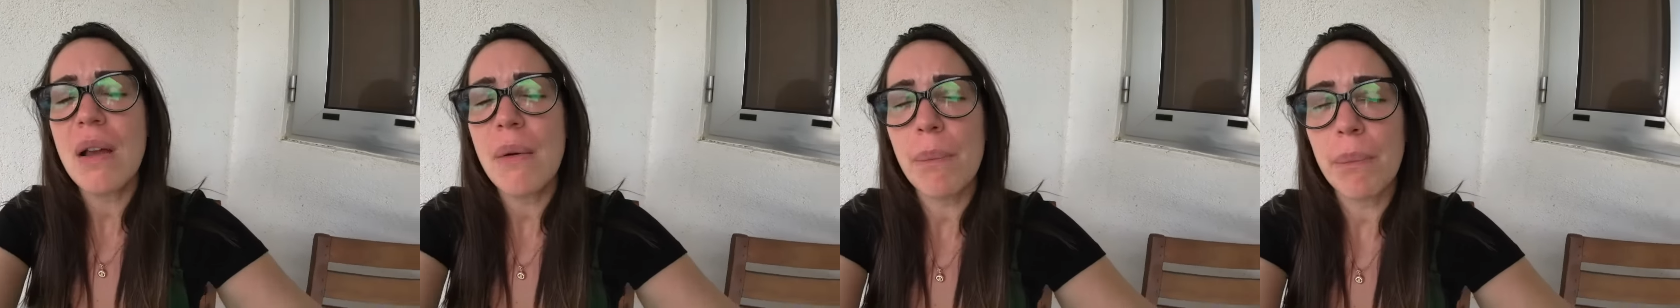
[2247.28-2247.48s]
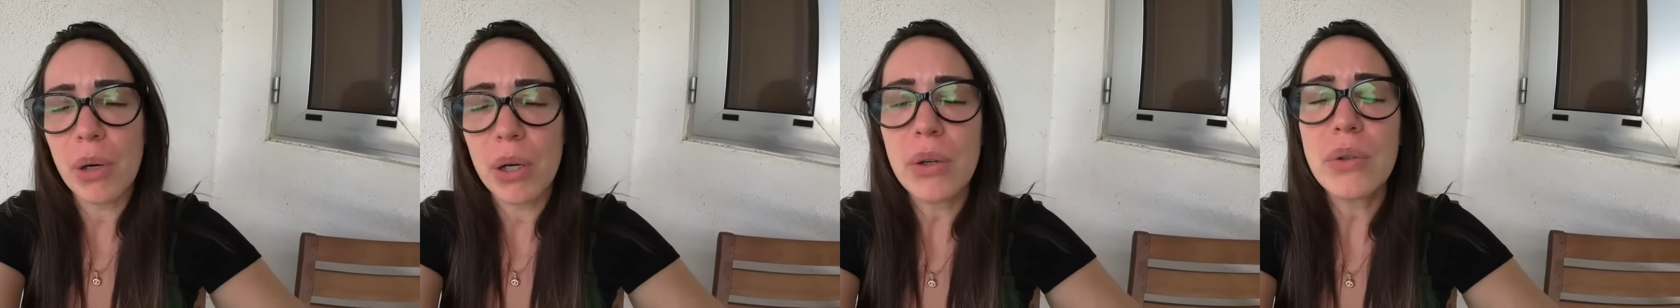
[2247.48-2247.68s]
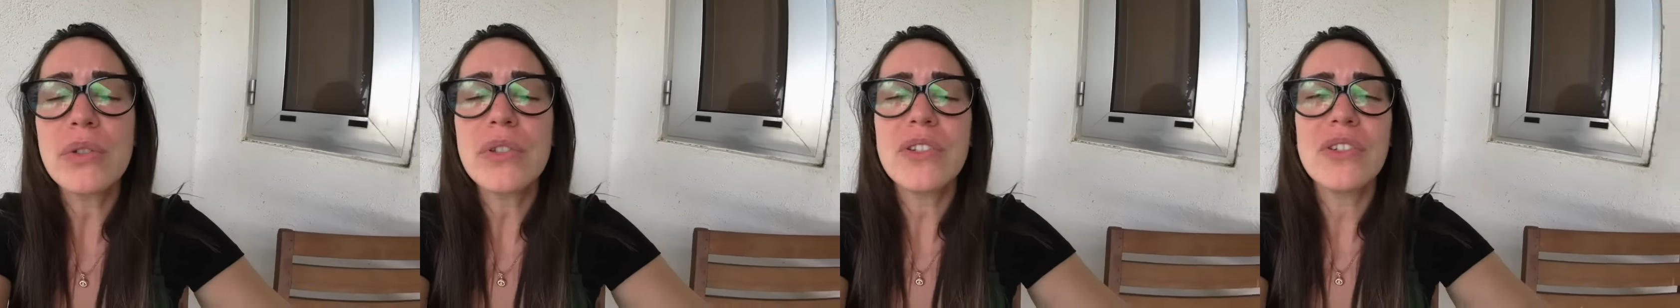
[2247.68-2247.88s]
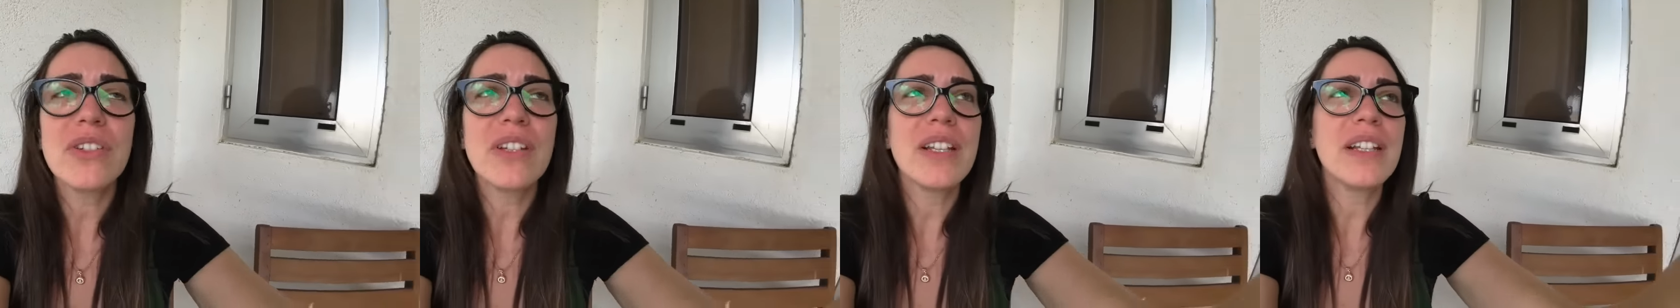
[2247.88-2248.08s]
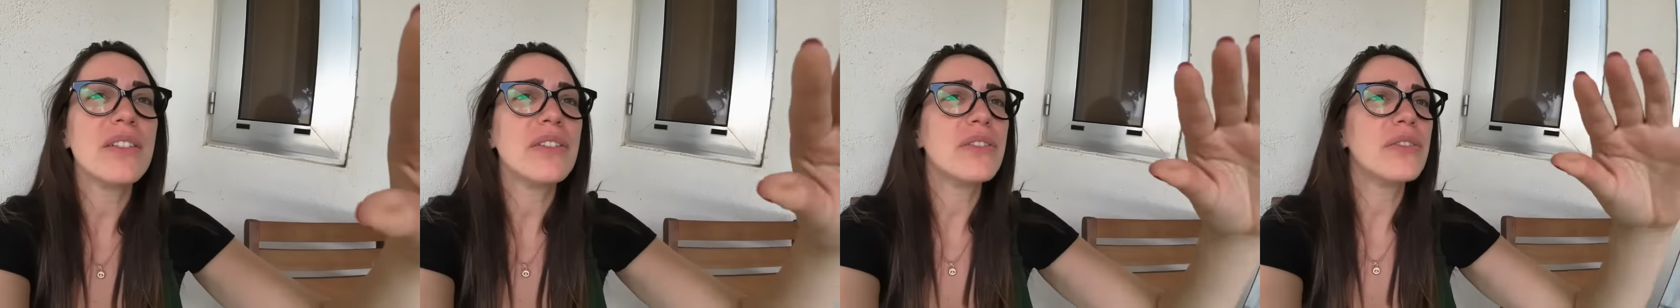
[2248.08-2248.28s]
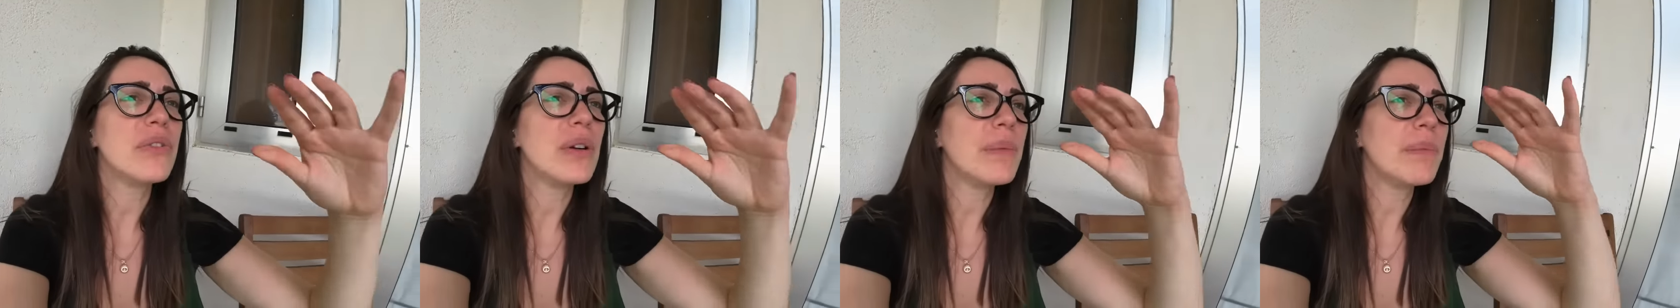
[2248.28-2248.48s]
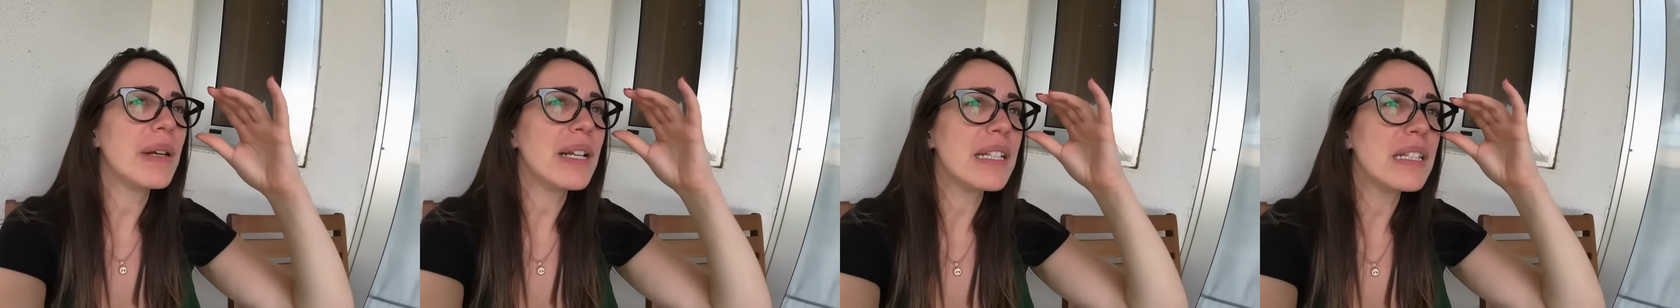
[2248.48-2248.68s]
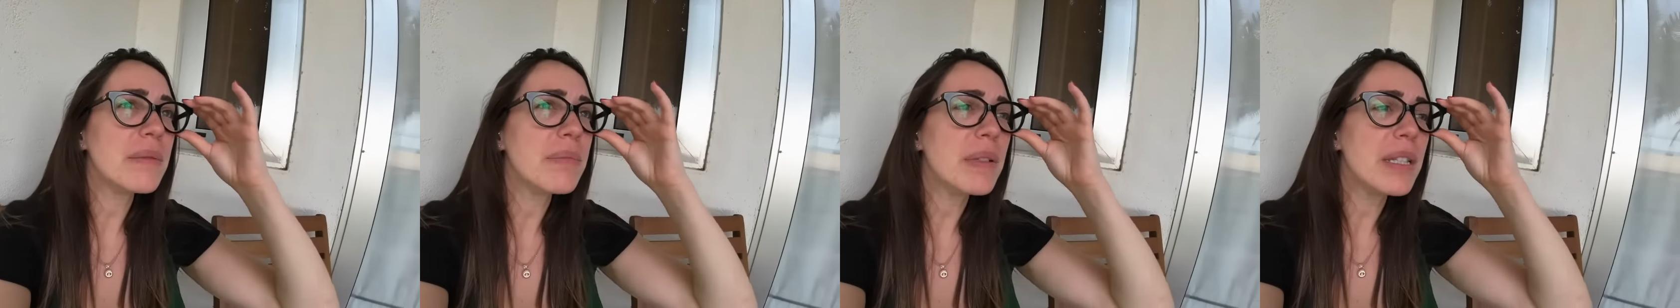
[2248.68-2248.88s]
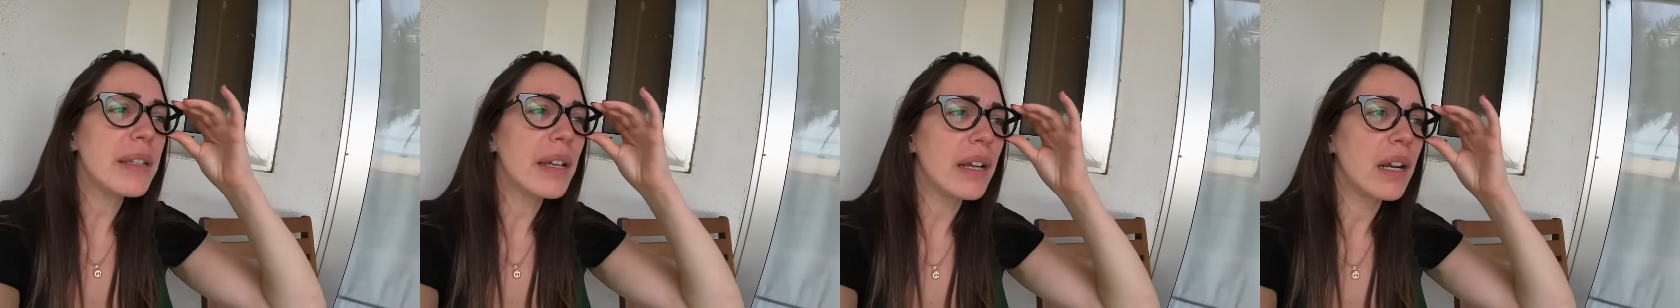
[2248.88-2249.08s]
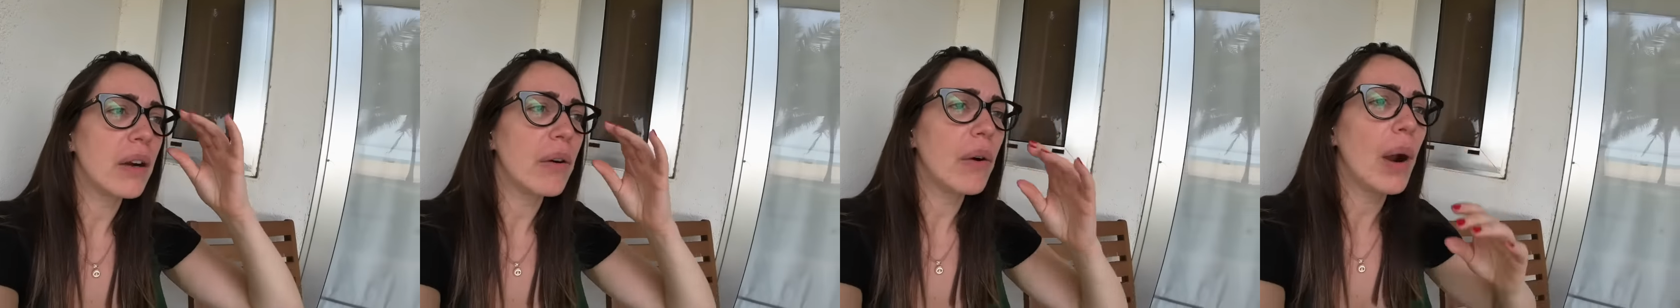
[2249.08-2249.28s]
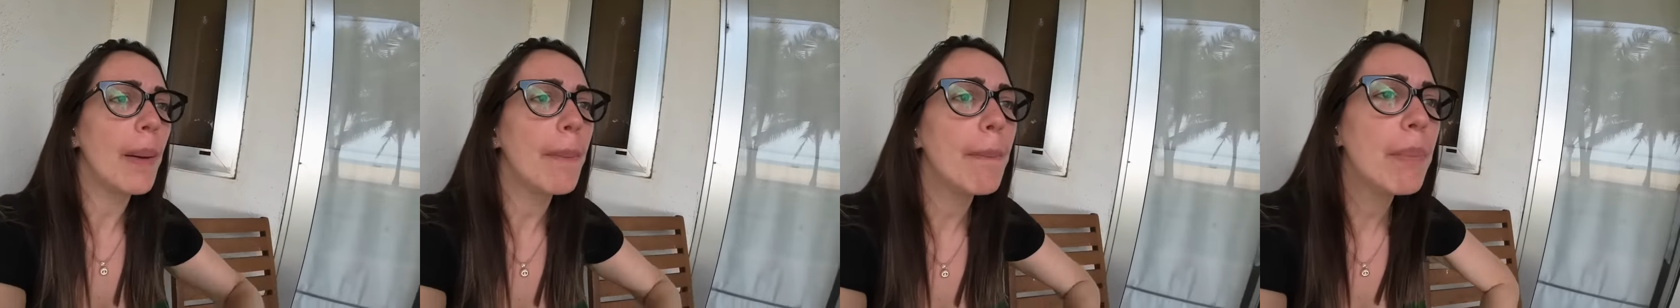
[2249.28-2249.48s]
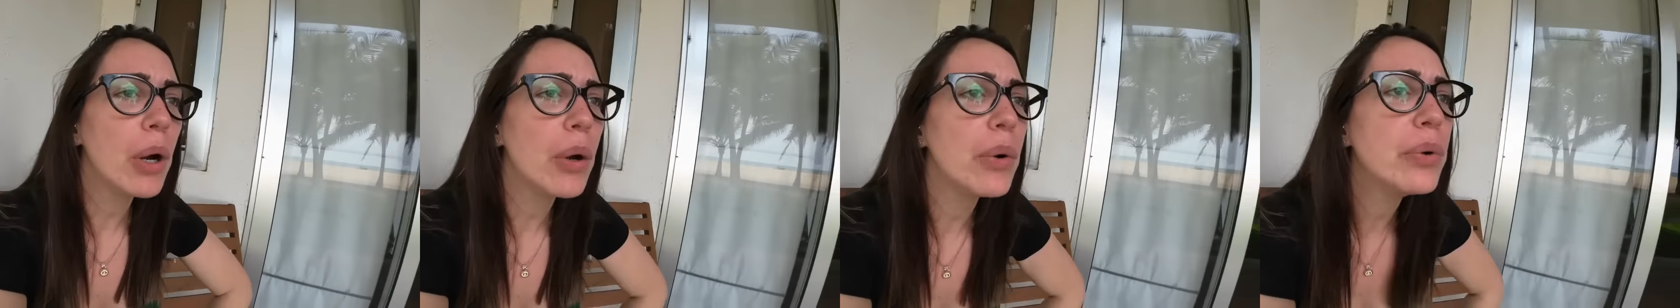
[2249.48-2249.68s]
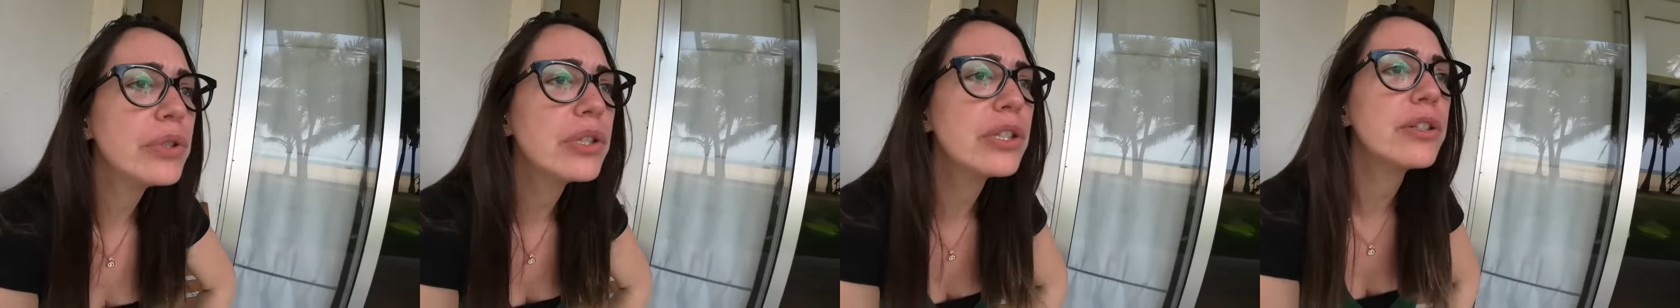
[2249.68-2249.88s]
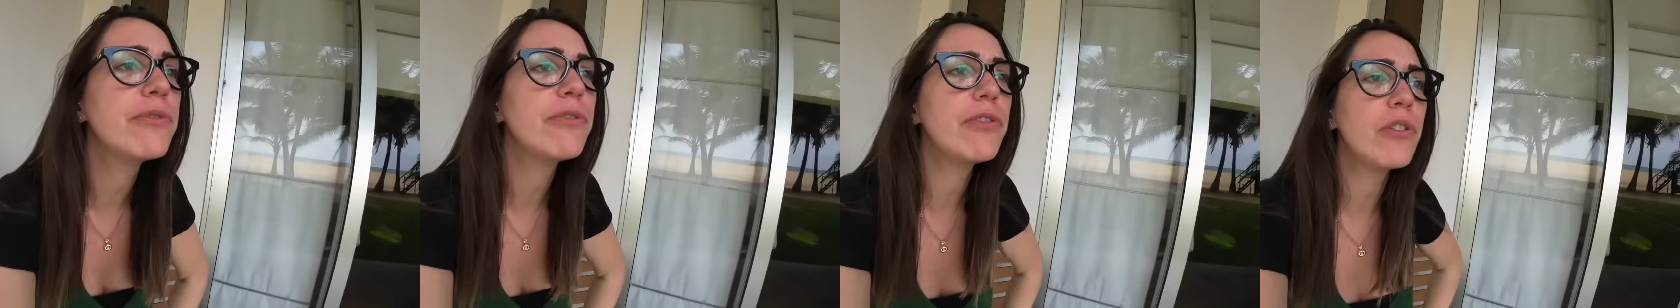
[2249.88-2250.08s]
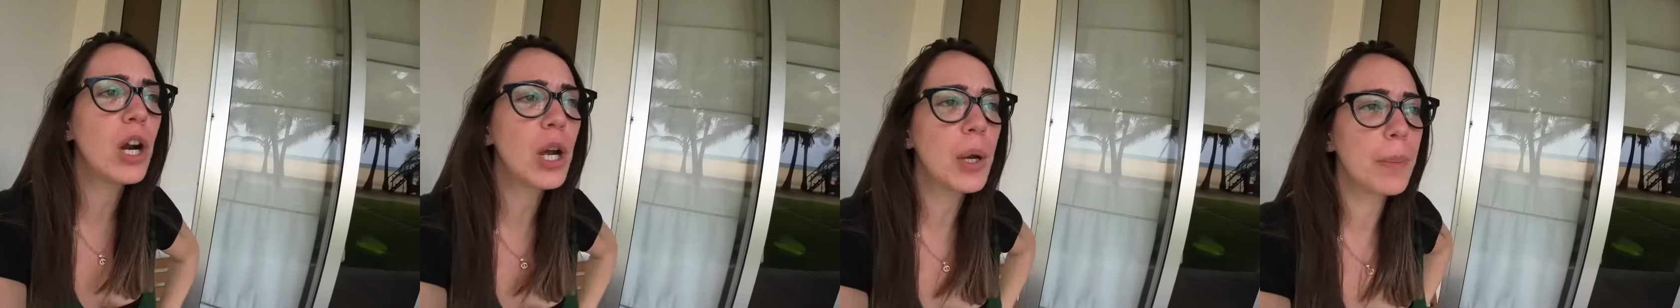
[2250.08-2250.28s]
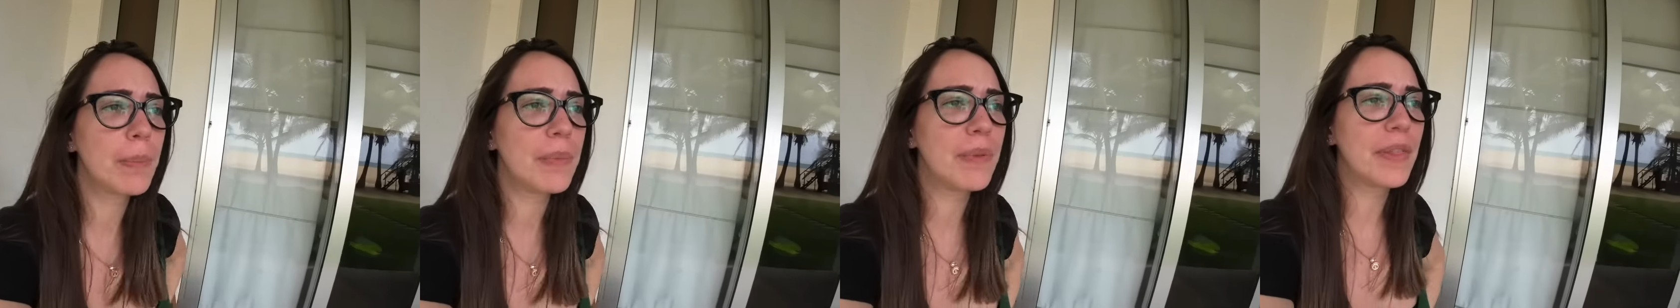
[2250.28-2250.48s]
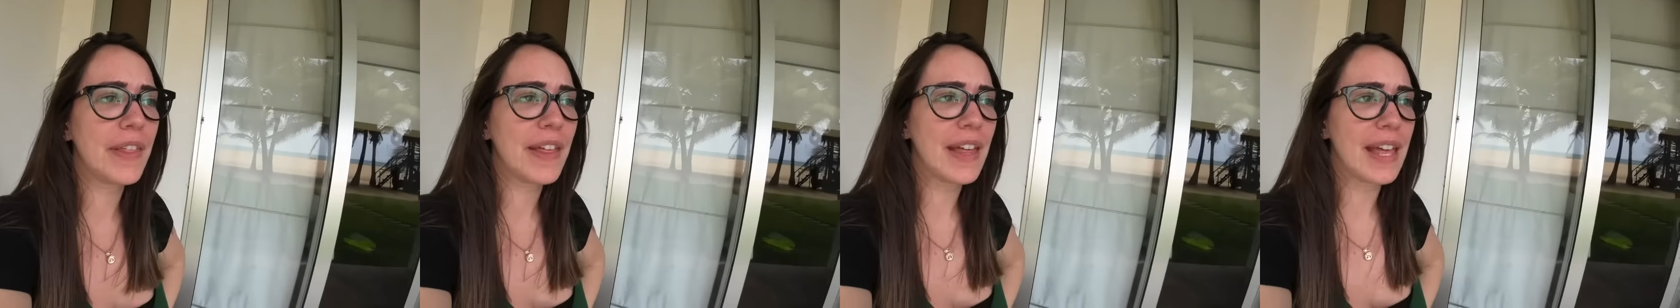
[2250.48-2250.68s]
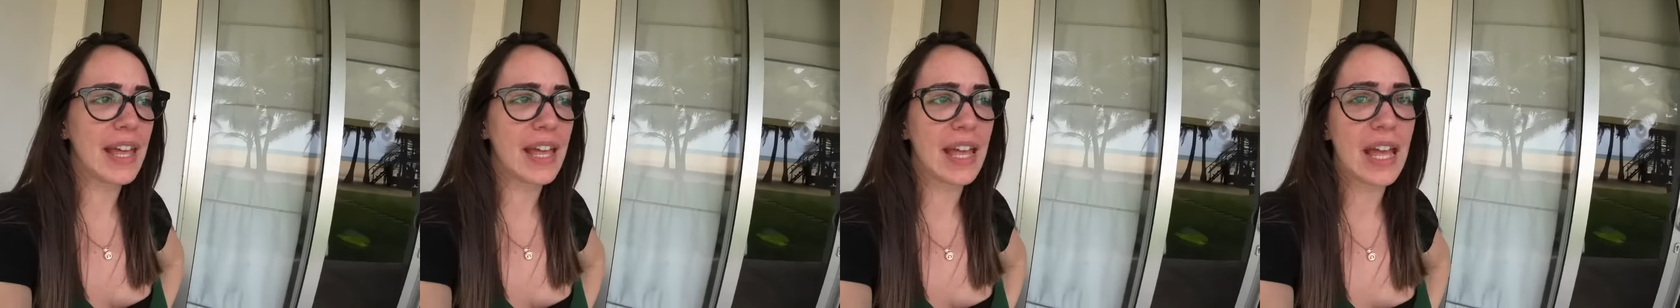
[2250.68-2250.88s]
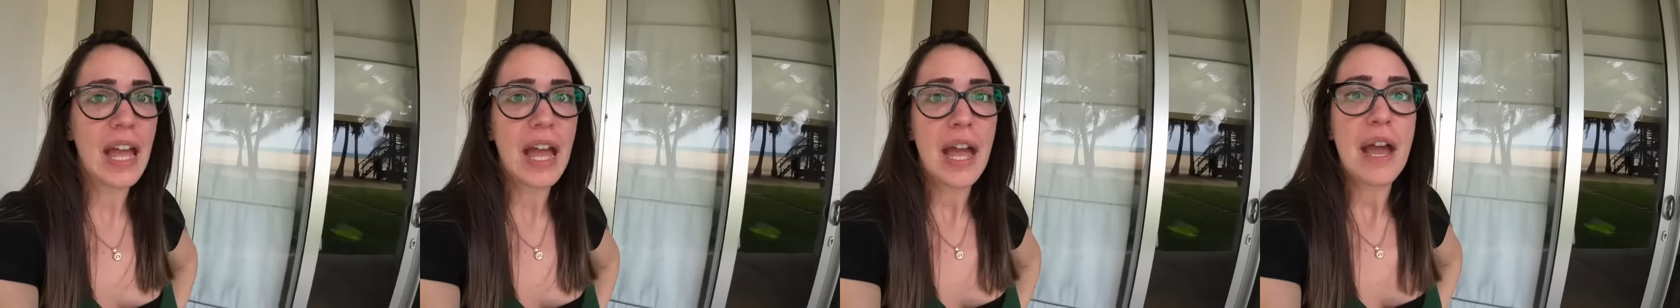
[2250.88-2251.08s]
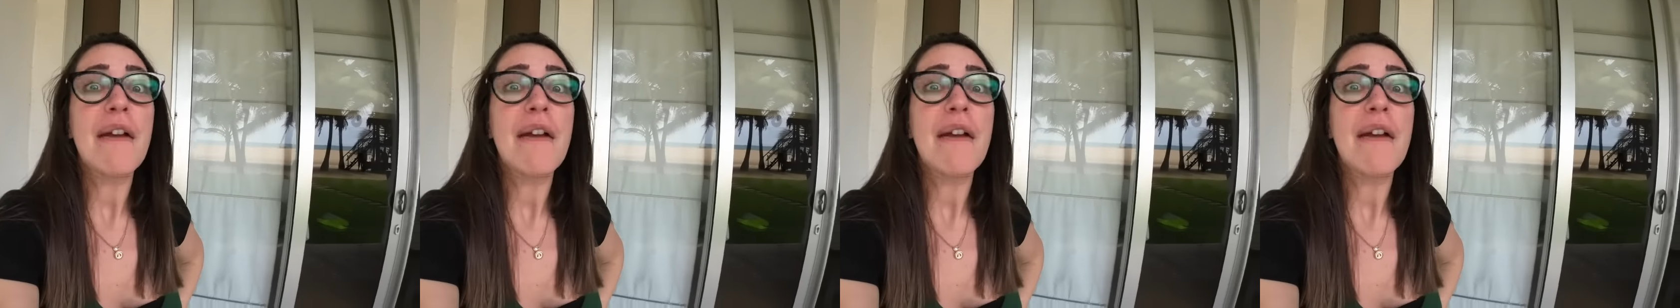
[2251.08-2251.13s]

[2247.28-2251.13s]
Boats, it reminds me the crab boats from the